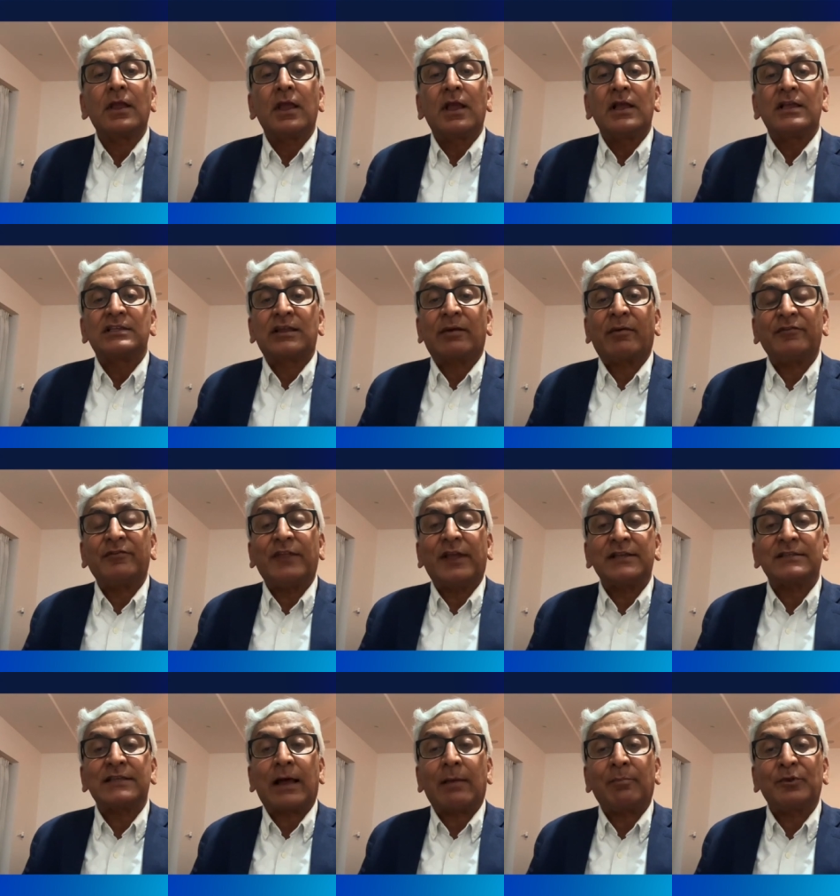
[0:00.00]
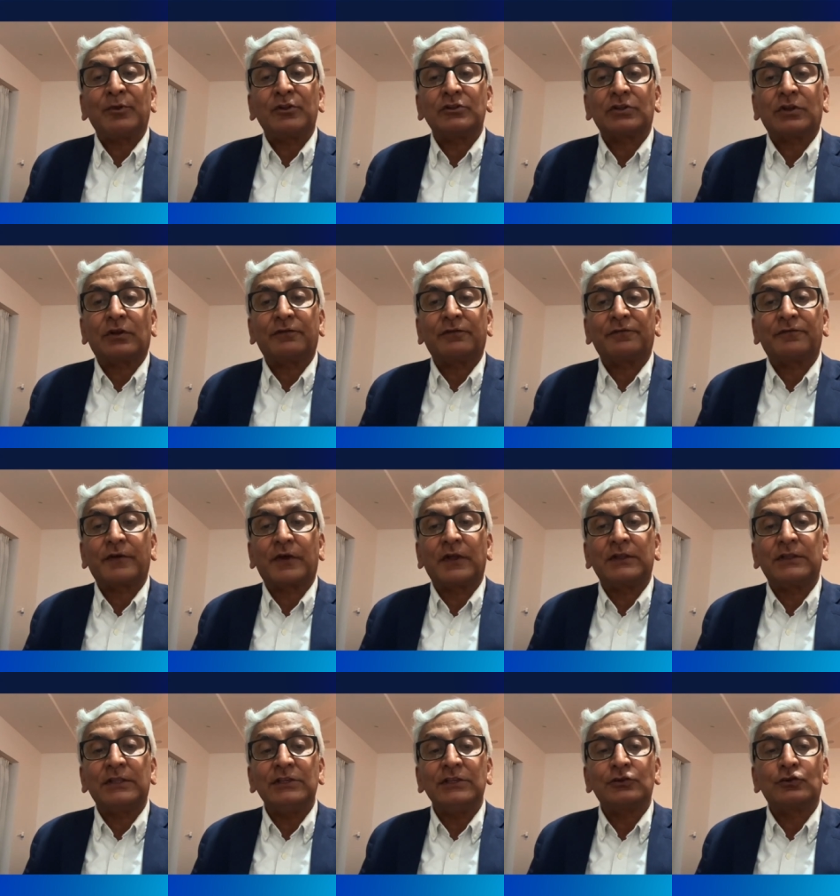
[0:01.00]
Some of the examples
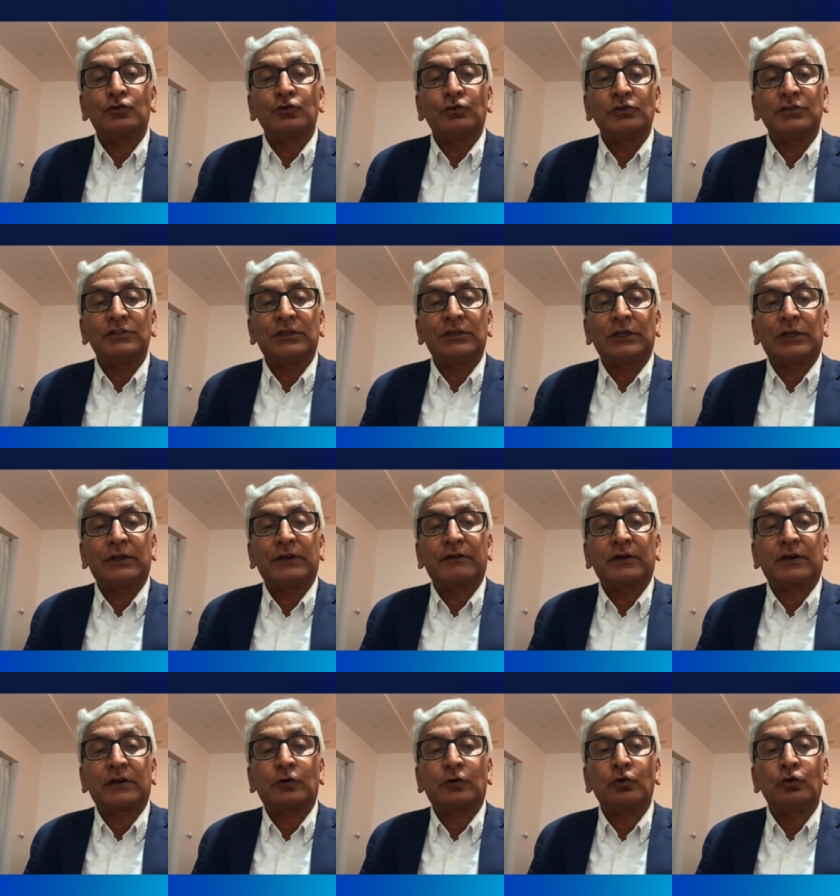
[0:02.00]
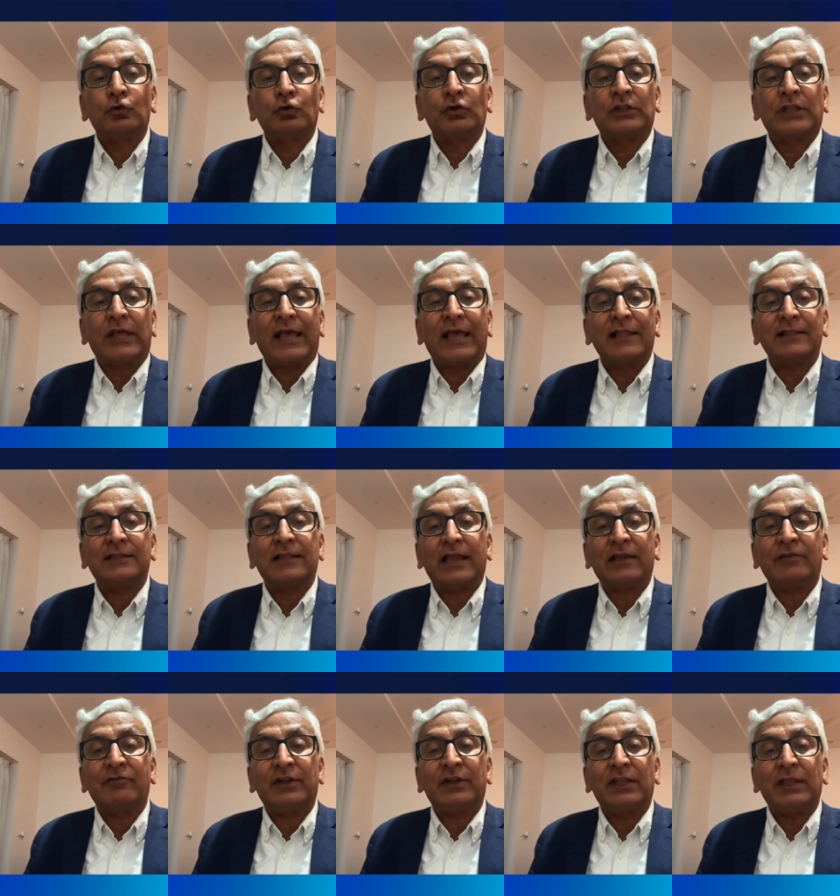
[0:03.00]
of these tools include the Health
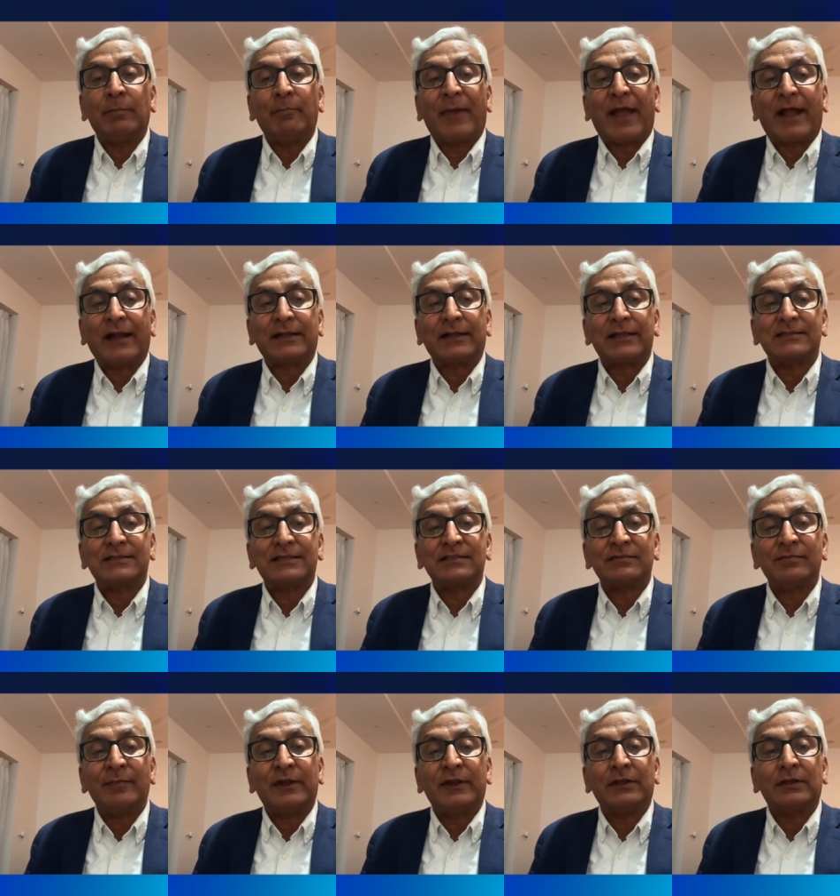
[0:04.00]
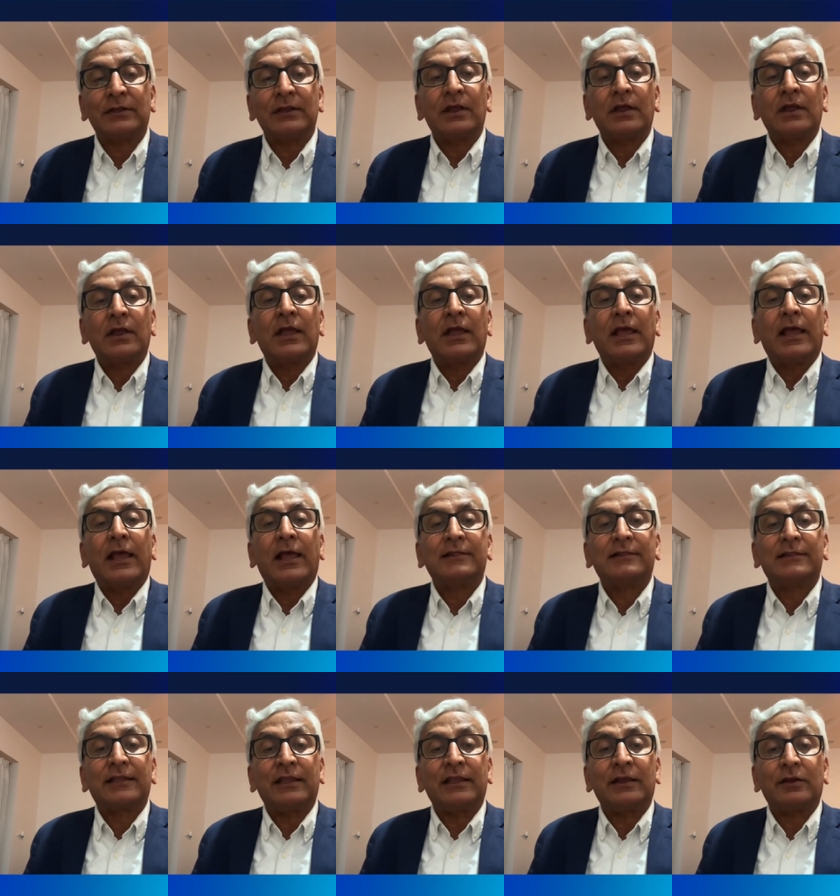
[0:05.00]
Equity Impact Assessment,
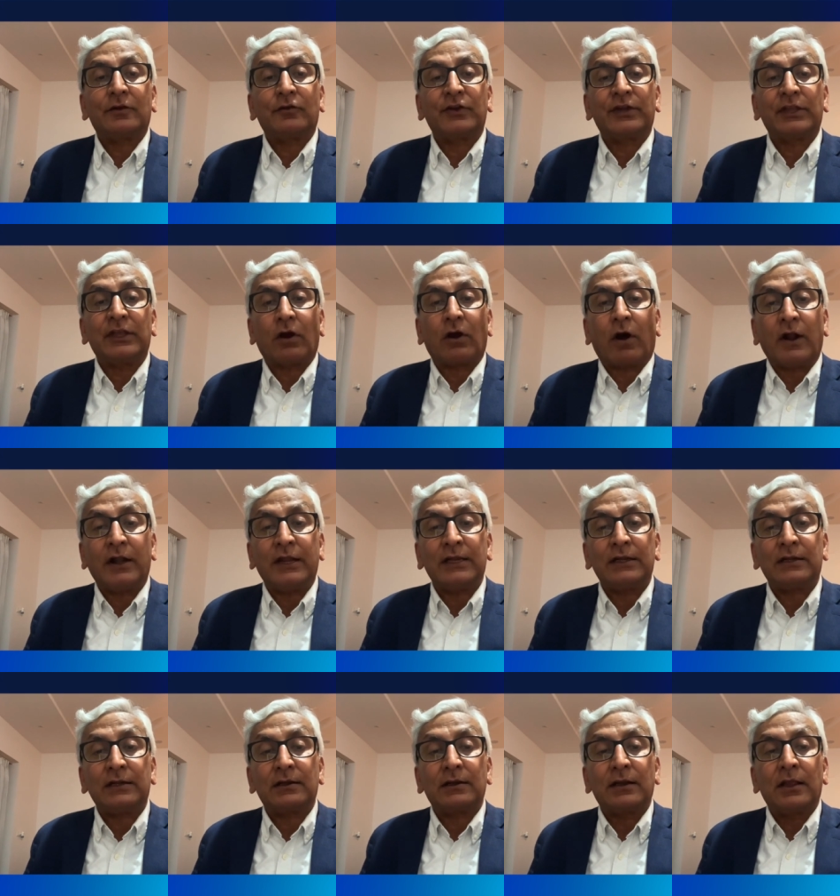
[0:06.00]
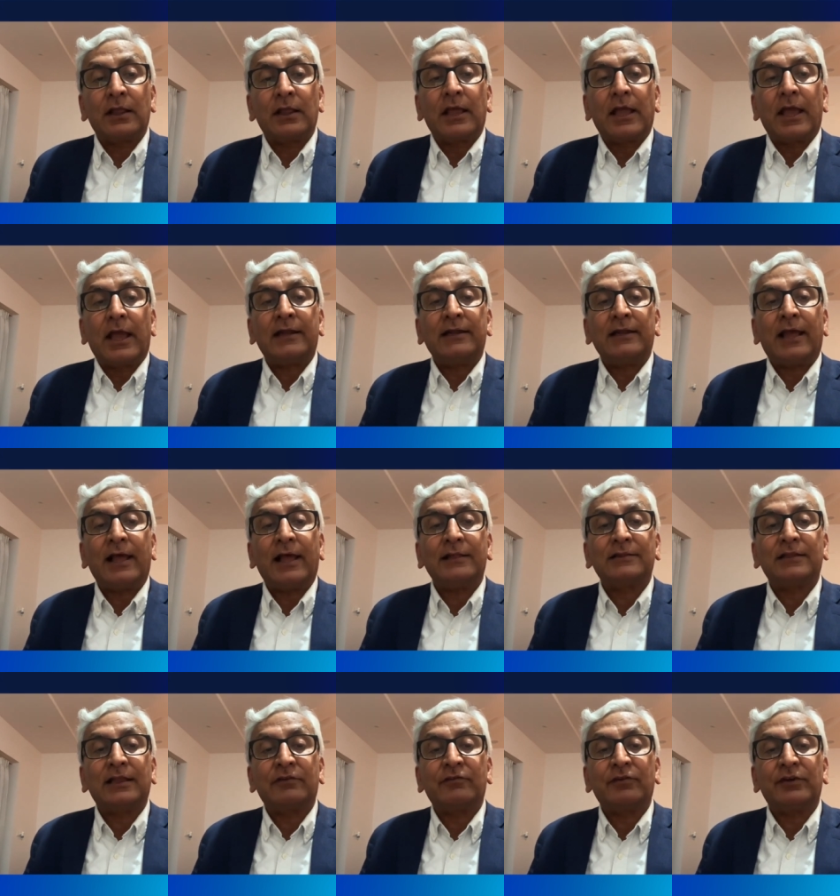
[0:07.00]
Health Equity Audit, and
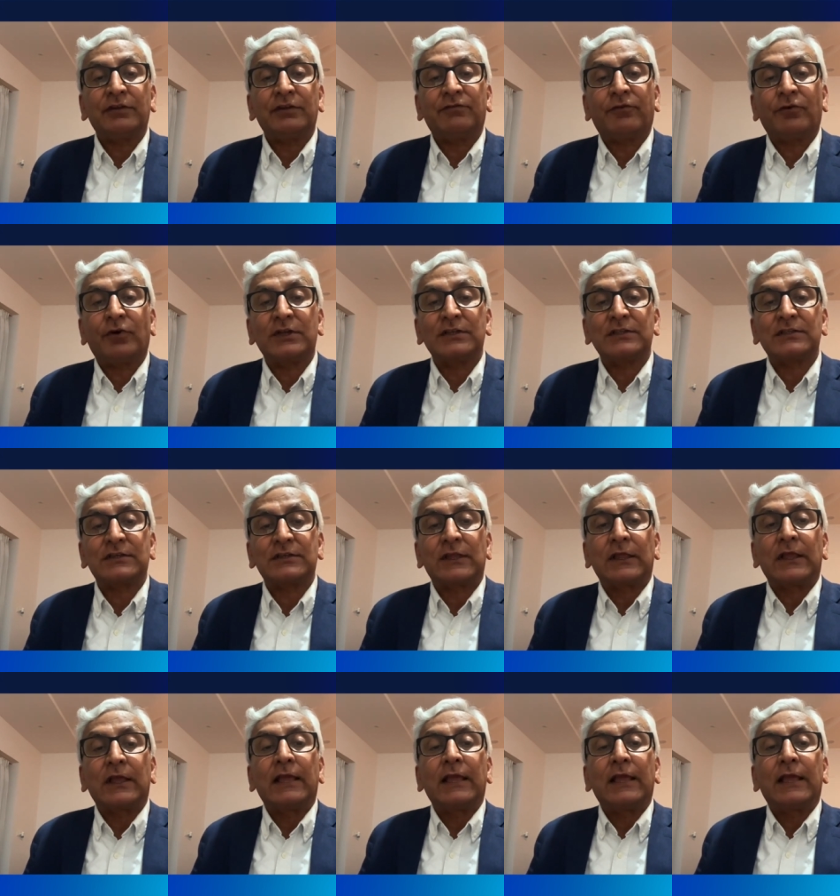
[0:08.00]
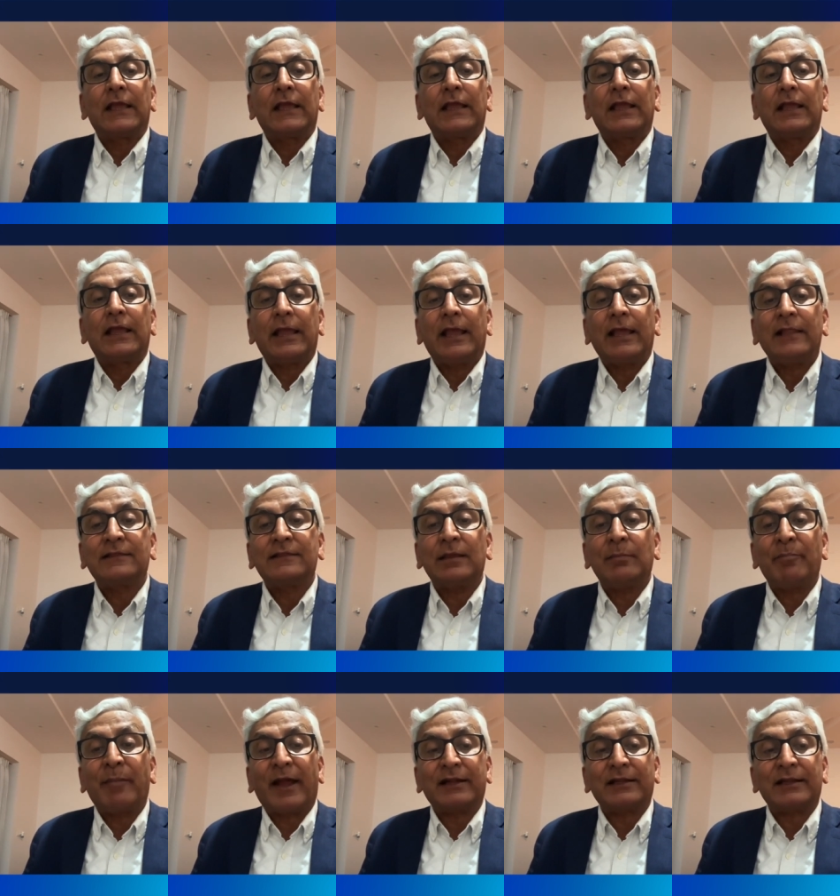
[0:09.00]
Health Equity Focused Health
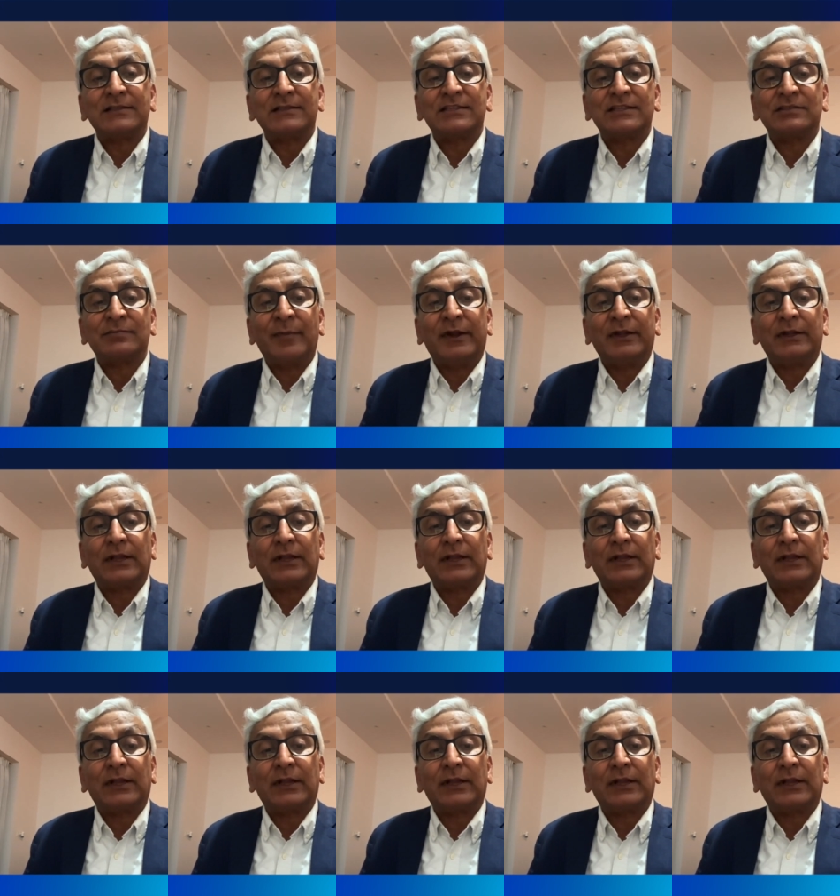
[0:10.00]
Impact Assessment,